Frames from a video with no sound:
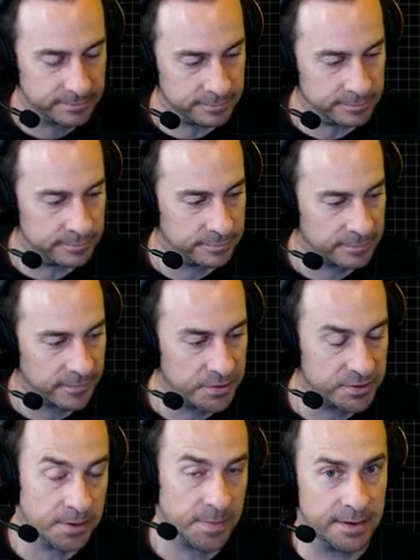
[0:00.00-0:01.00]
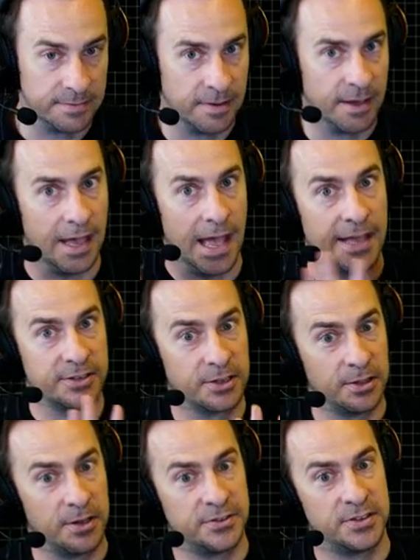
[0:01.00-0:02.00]
If you zoom in as
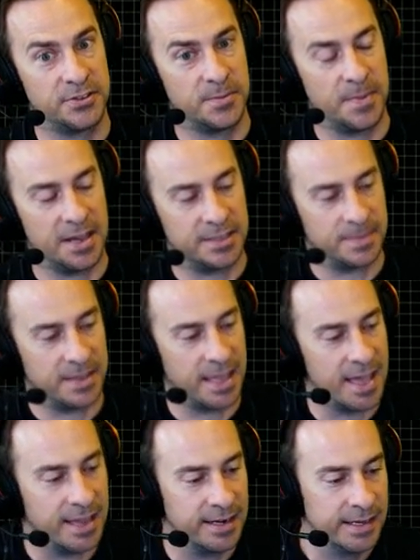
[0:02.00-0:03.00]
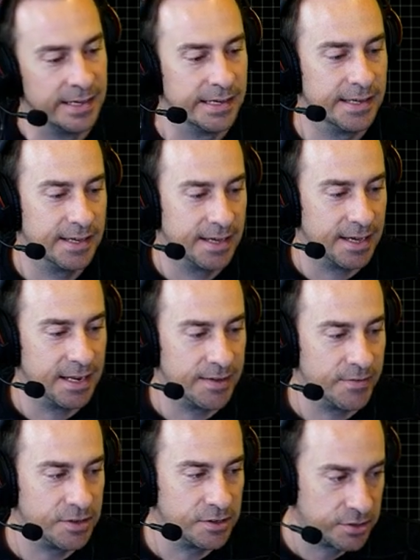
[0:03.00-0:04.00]
close as you possibly can, it
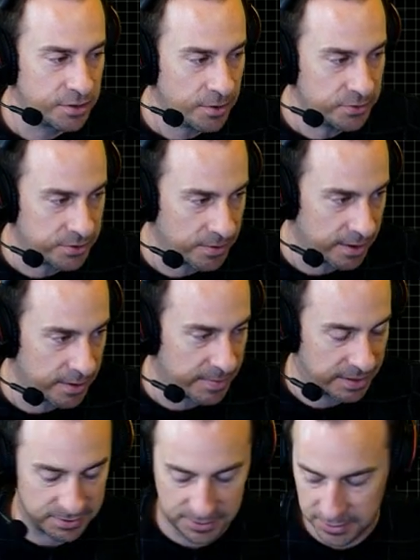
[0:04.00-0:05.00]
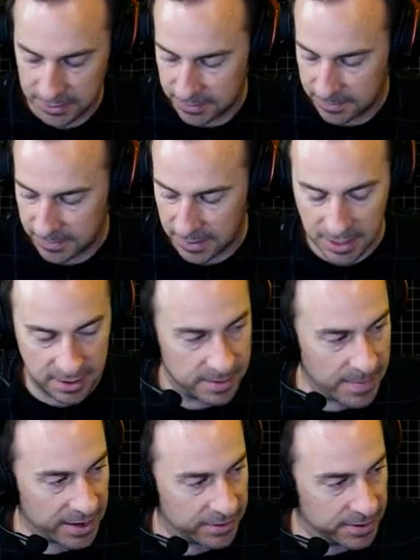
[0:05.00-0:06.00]
even shows you all the pixels here in the
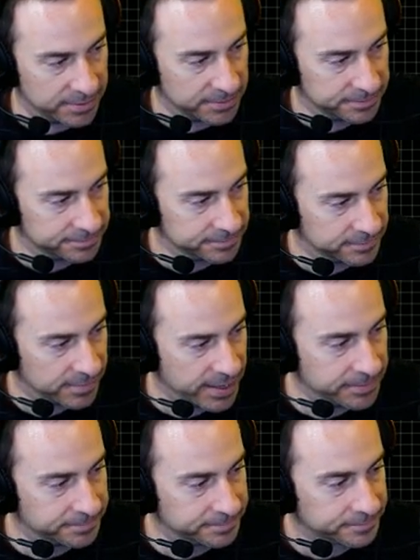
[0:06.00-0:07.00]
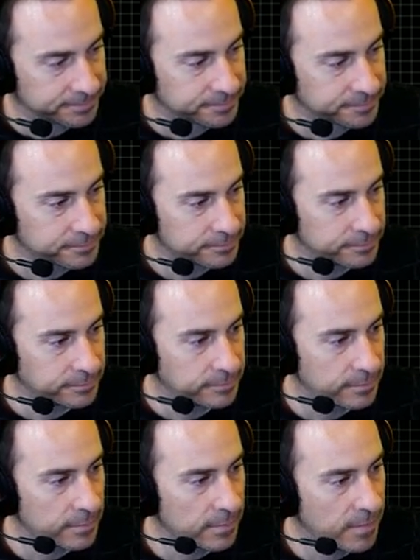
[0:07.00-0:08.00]
background, right?
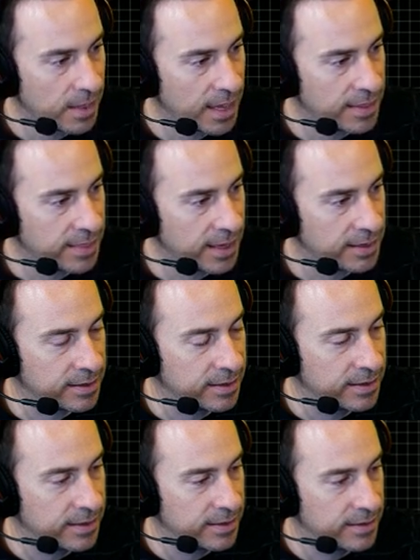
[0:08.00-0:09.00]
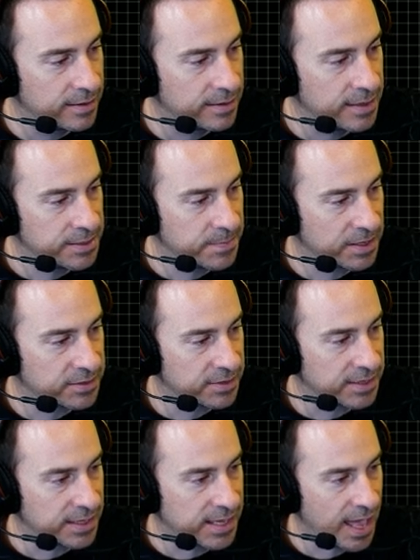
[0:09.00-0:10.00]
And then these
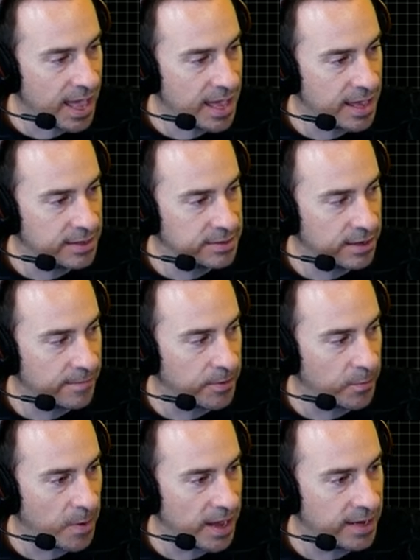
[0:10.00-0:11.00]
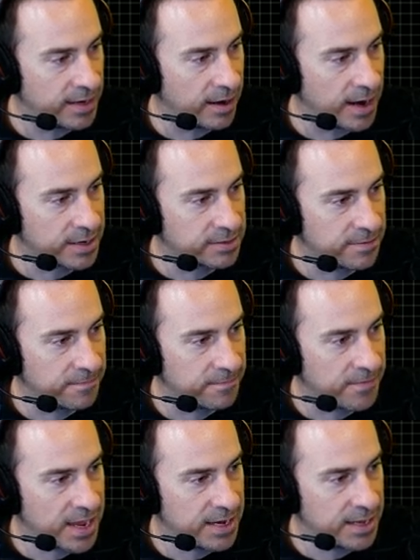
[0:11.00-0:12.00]
pixels at the edge of the white are actually
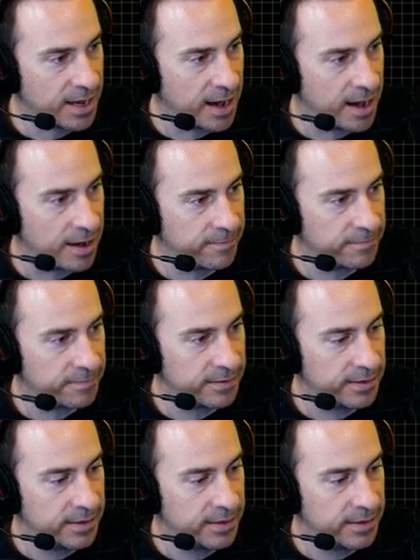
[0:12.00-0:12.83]
fading off